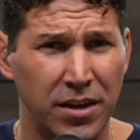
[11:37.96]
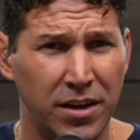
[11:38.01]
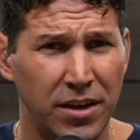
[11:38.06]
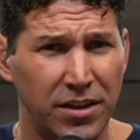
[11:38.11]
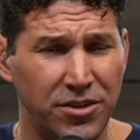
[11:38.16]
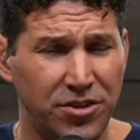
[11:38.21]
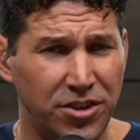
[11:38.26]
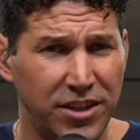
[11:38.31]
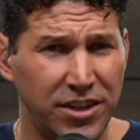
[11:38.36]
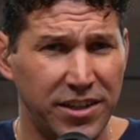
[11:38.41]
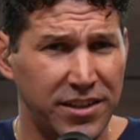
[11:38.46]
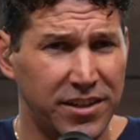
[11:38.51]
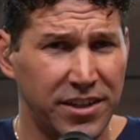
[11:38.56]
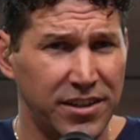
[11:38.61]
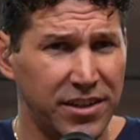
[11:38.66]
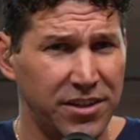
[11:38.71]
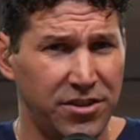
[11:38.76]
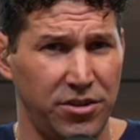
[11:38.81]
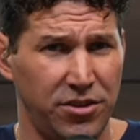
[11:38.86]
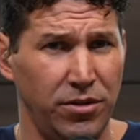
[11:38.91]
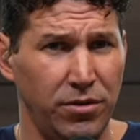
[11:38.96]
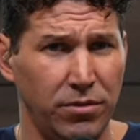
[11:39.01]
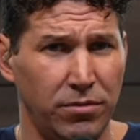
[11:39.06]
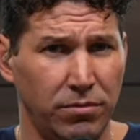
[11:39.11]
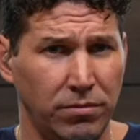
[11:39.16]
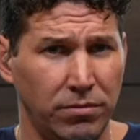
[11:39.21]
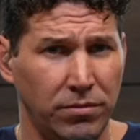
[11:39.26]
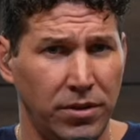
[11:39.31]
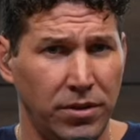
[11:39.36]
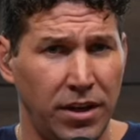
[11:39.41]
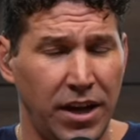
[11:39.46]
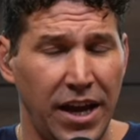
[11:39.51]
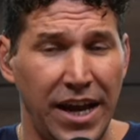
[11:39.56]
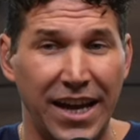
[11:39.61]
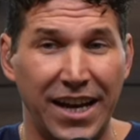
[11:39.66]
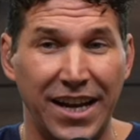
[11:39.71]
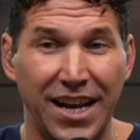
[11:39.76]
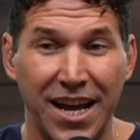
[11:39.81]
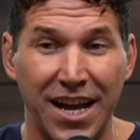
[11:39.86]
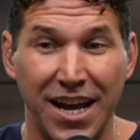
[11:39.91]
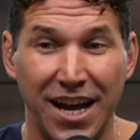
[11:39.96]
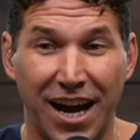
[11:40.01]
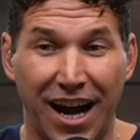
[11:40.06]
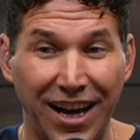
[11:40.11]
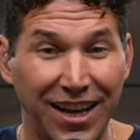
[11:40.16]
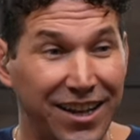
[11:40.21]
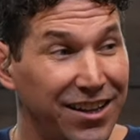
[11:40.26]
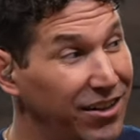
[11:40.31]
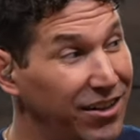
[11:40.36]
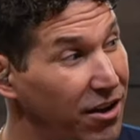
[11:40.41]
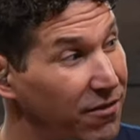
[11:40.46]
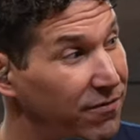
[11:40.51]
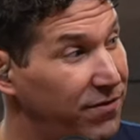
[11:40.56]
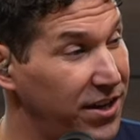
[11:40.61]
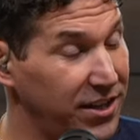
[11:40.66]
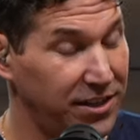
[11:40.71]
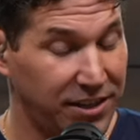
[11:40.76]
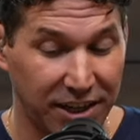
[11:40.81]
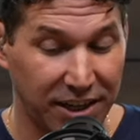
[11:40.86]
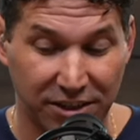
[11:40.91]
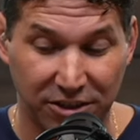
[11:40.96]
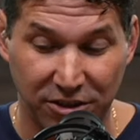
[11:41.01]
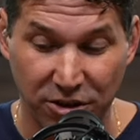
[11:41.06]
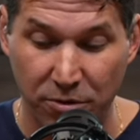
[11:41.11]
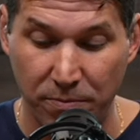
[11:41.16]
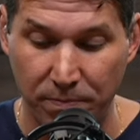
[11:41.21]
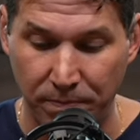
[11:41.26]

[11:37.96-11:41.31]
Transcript: Jesus, is this you? And I love this because so